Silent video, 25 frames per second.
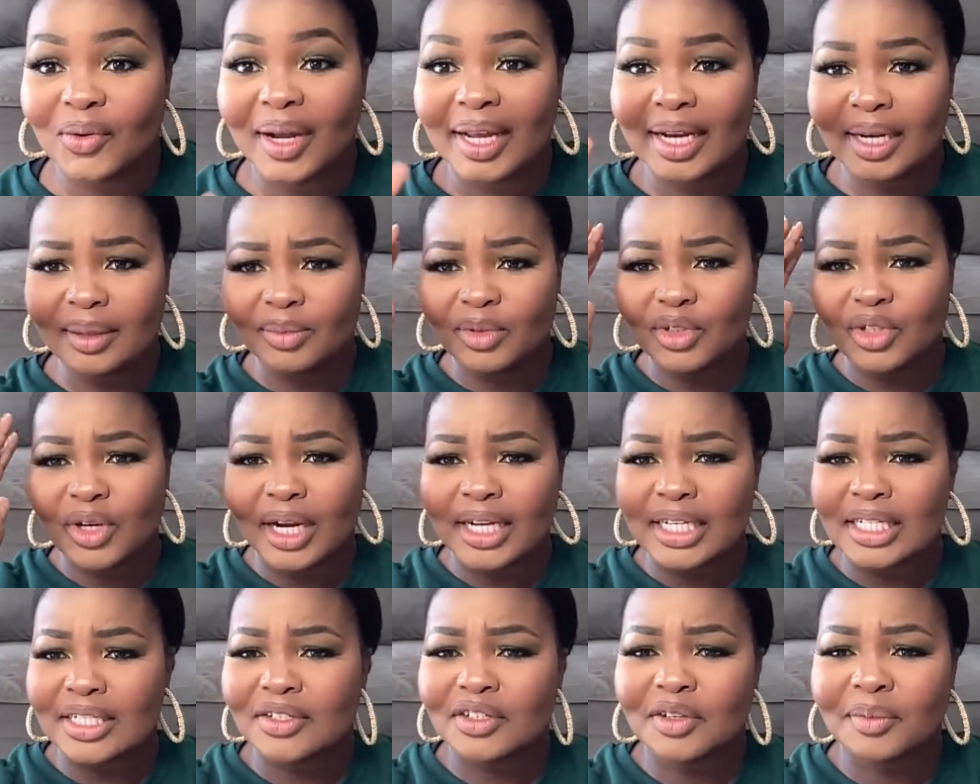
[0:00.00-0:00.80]
And I'm
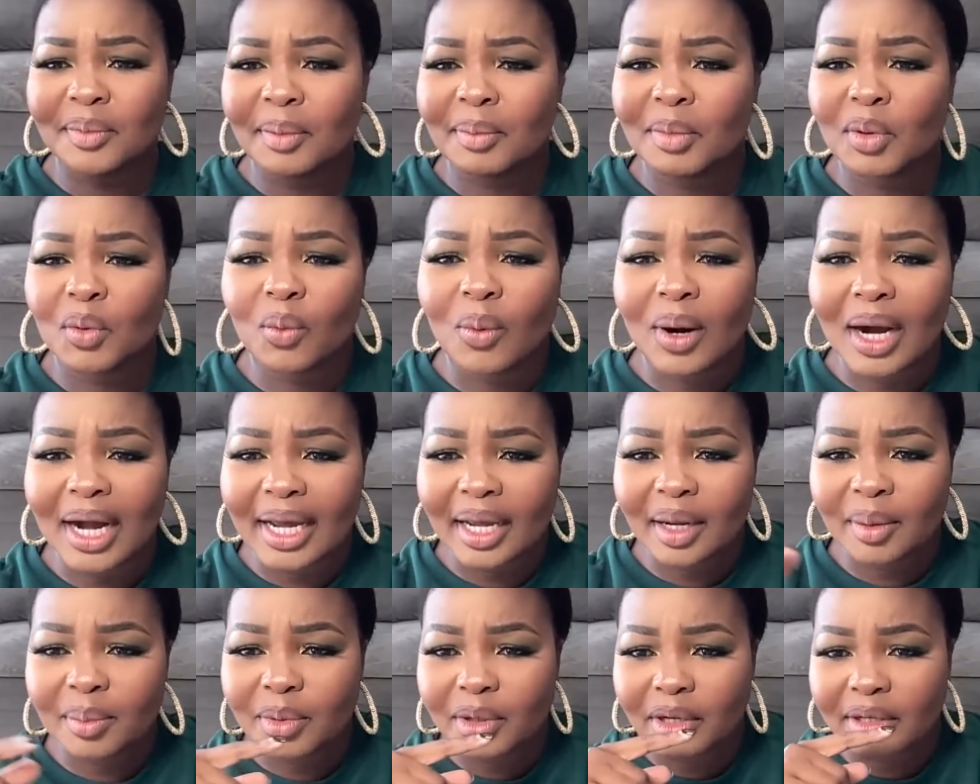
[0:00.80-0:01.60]
trying to remember
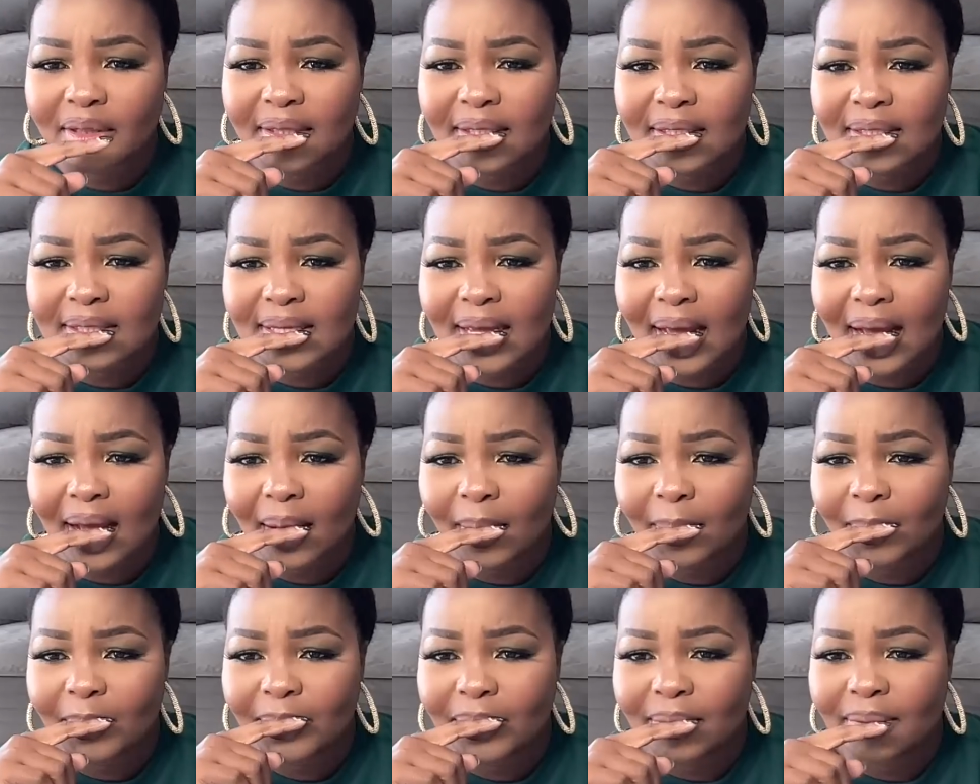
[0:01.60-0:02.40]
why I brought this
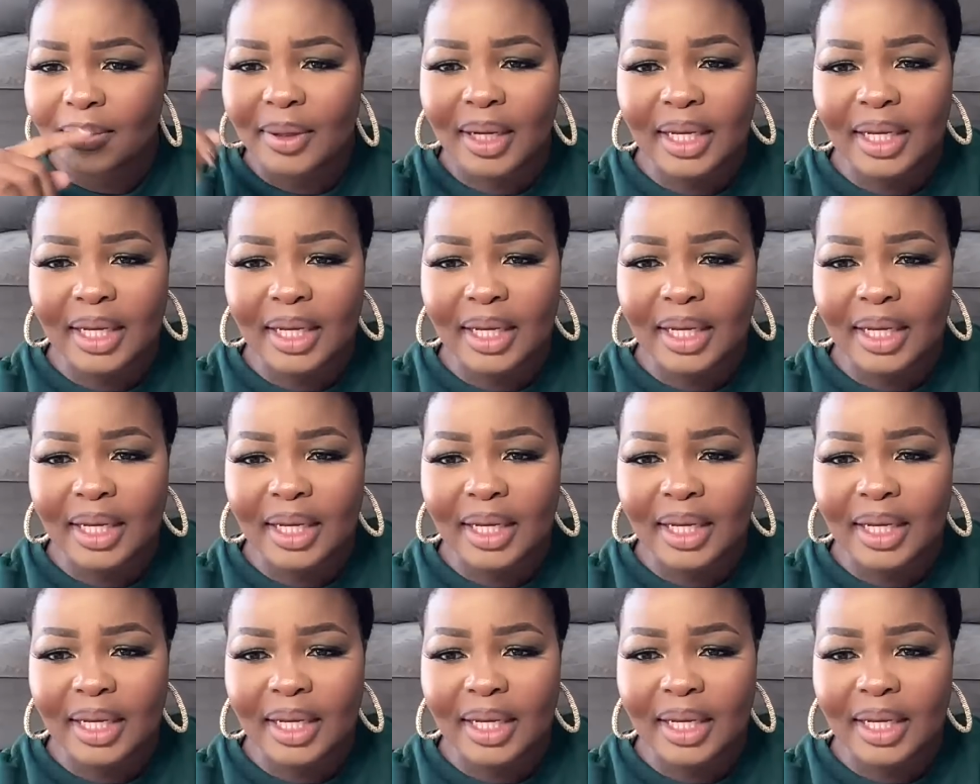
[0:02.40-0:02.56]
up.